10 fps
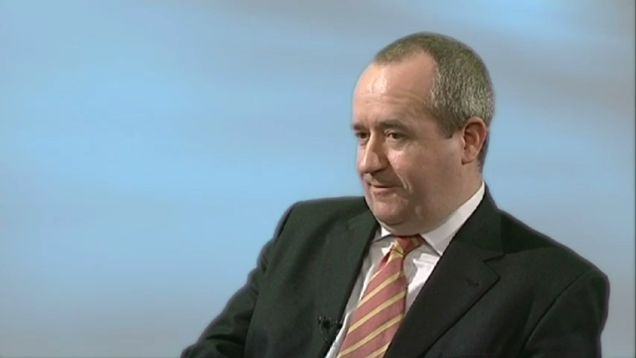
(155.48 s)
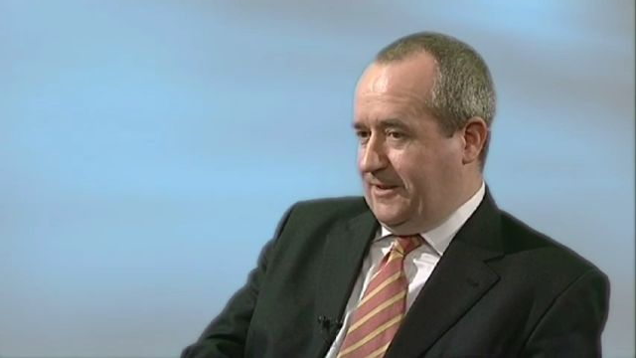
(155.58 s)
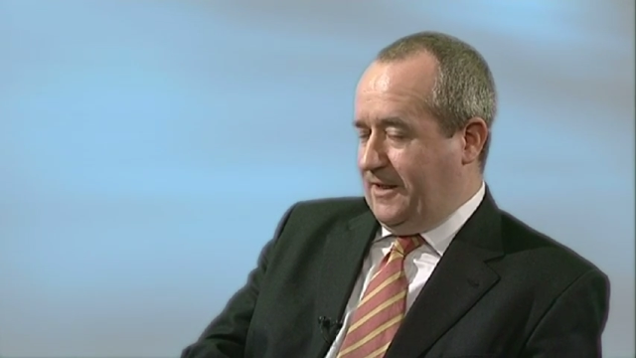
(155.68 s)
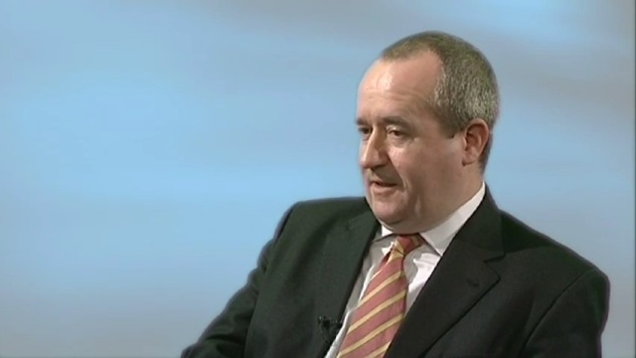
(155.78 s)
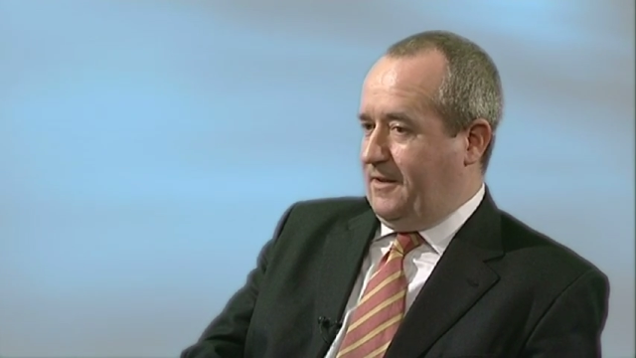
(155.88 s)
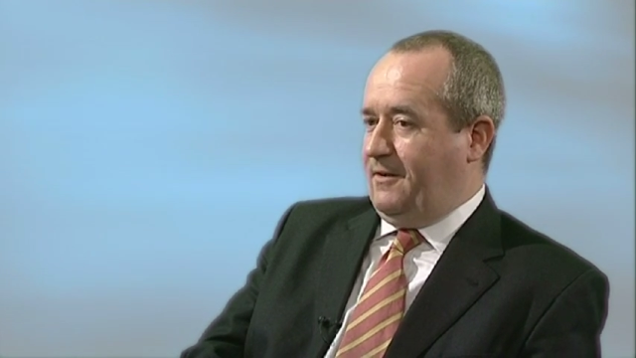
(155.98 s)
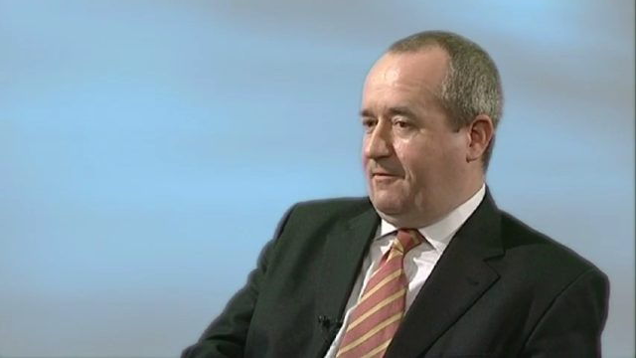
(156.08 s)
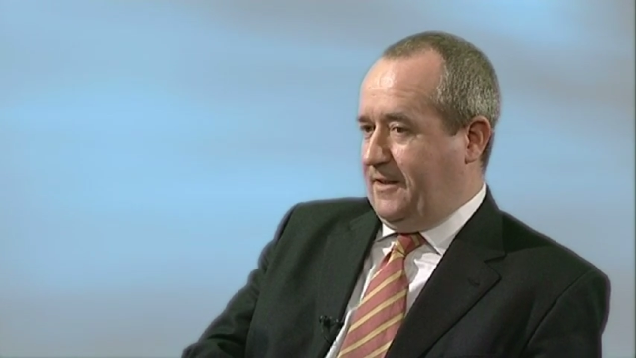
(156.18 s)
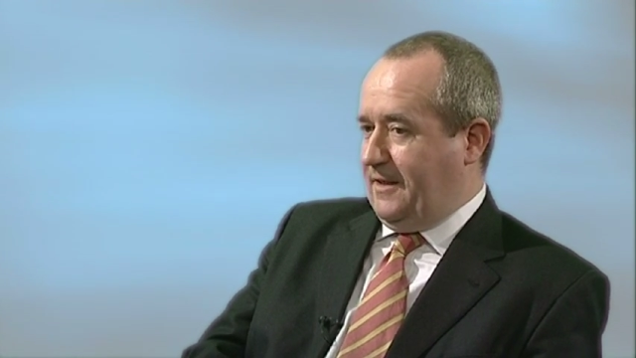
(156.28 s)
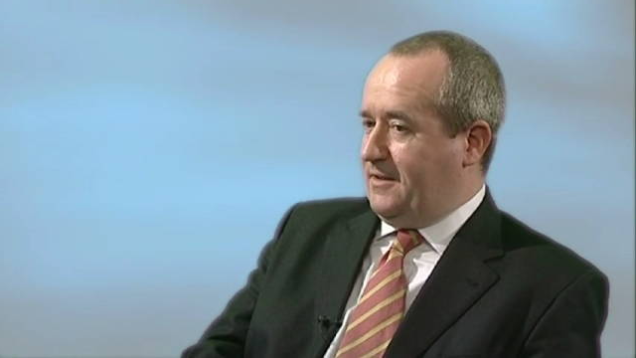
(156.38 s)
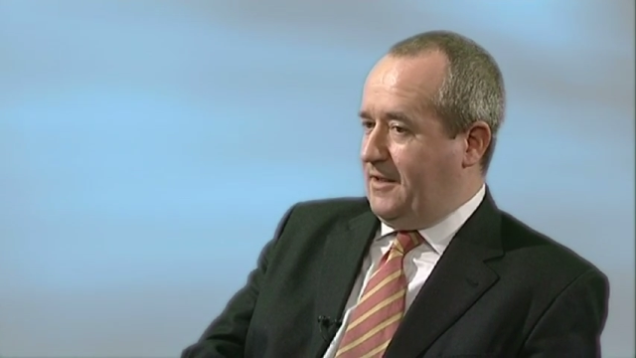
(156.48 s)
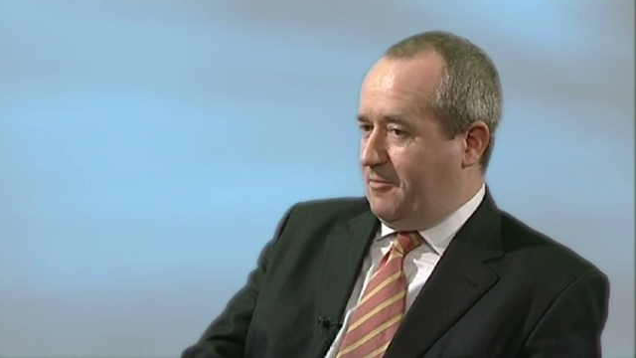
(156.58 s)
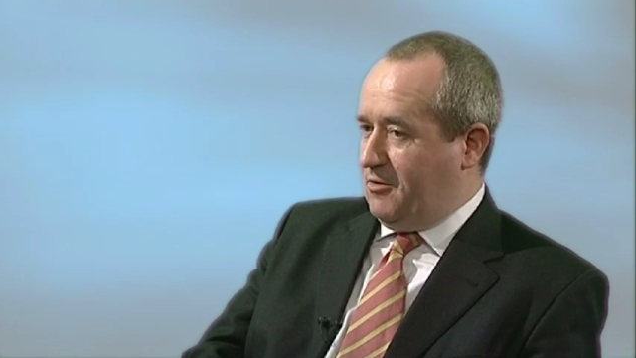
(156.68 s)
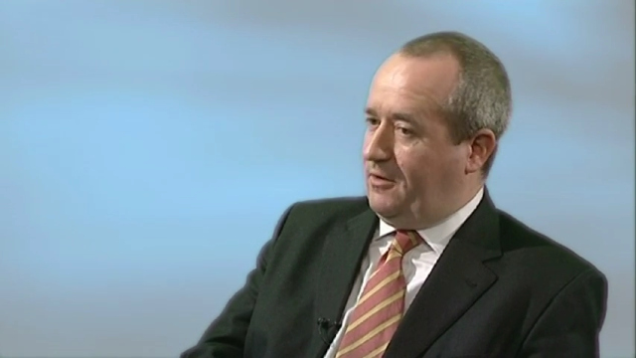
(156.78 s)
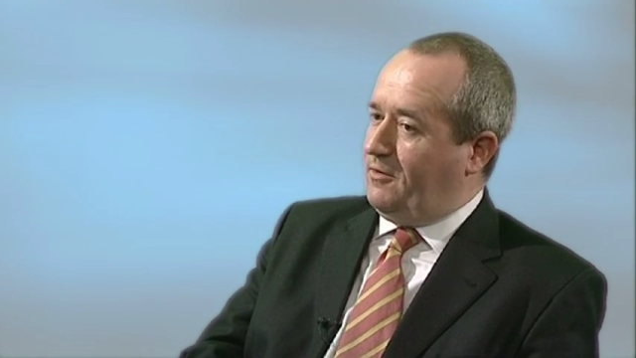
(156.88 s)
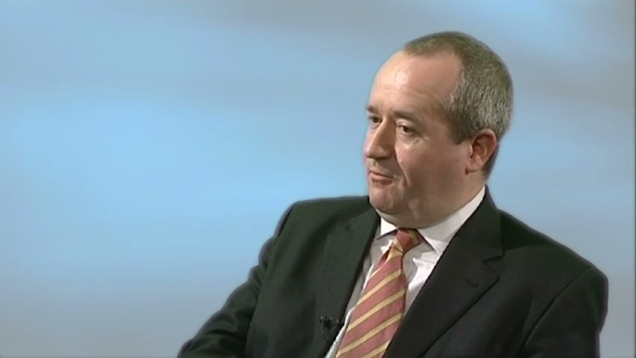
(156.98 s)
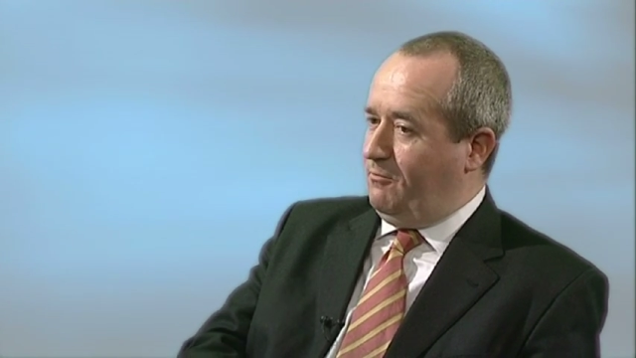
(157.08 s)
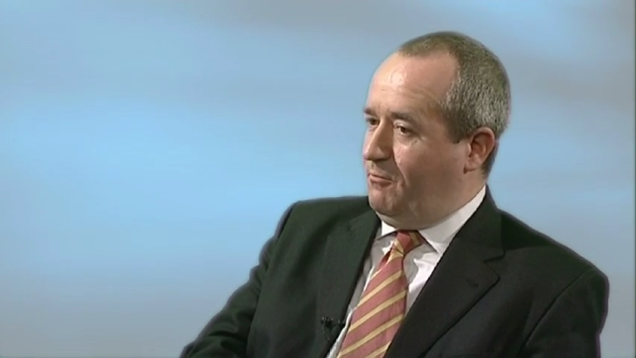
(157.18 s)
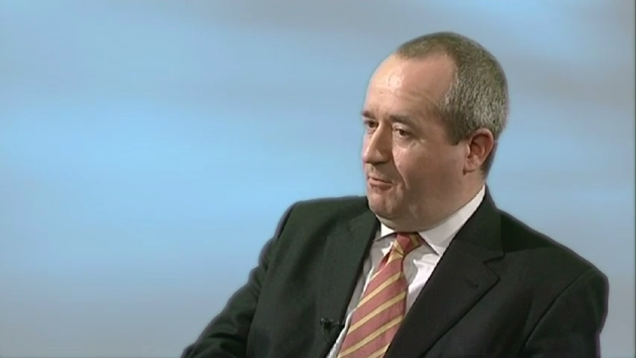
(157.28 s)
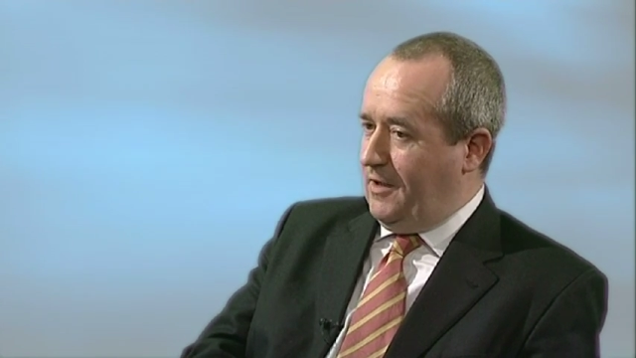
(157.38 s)
stand there, take a snapshot on
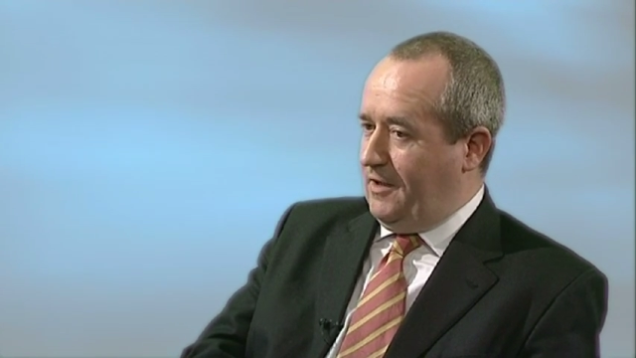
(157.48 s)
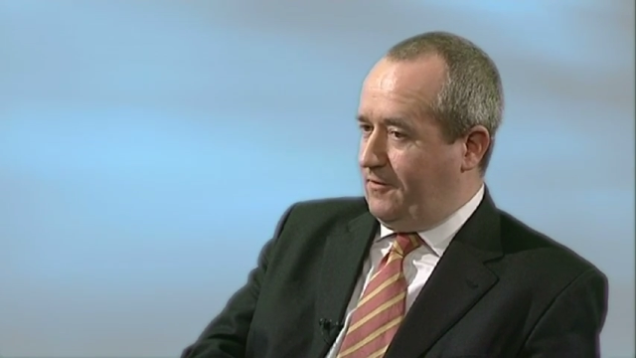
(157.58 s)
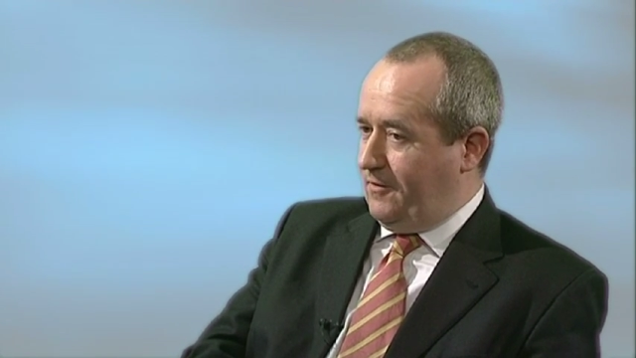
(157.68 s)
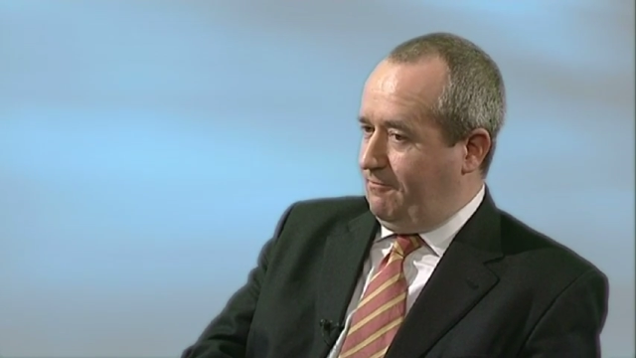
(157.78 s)
where you've